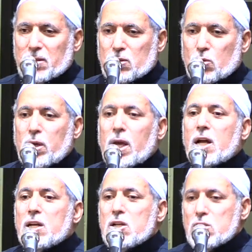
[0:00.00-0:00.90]
So he
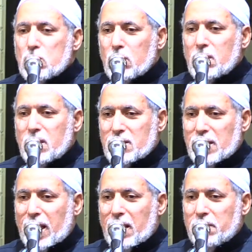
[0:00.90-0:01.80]
understood
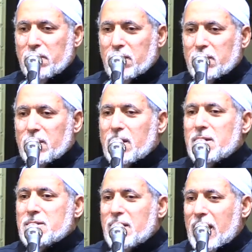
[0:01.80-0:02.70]
Islam, that
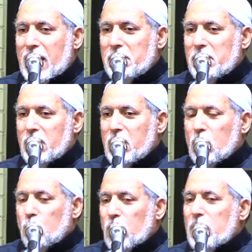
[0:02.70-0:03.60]

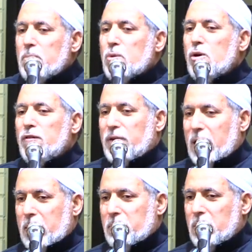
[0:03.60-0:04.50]
Islam will move
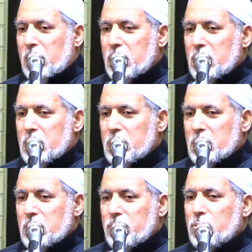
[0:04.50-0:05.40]

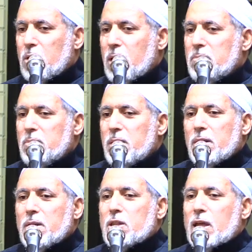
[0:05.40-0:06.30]
him
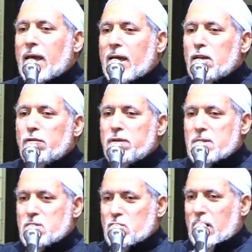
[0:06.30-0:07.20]
from the head of
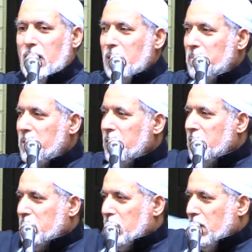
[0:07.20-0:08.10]
his tribe,
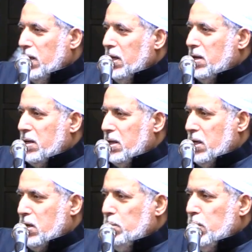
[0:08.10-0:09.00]
the leader
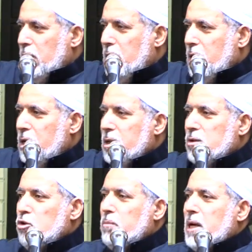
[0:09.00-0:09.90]
in a
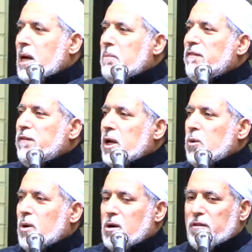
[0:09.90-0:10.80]
community, to become a
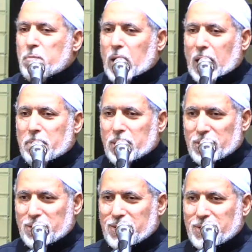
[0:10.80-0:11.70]
follower of
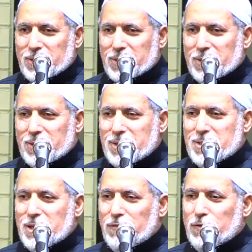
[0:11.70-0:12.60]
Muhammad,
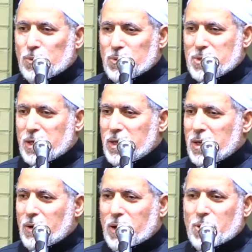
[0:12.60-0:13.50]
his nephew,
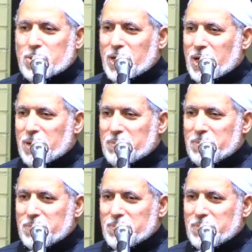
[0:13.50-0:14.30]
sallallahu alaihi wasallam.